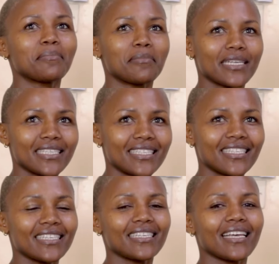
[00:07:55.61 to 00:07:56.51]

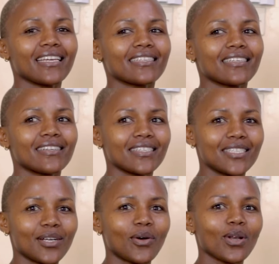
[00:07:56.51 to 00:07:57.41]
medicine and
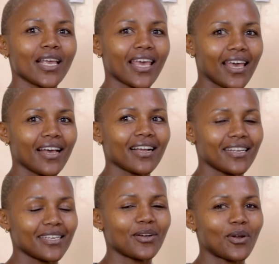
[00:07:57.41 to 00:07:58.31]
critical care
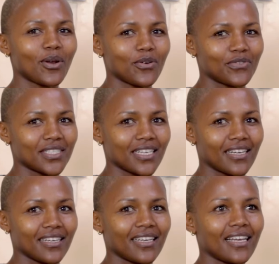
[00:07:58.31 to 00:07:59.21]
clinical
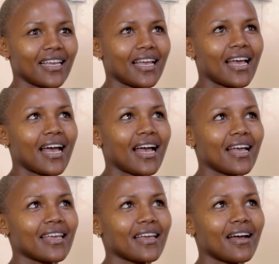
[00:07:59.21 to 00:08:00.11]
officer.
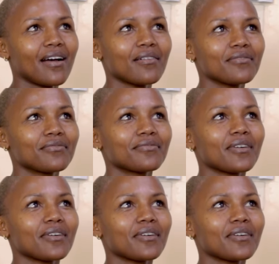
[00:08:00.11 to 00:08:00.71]
I have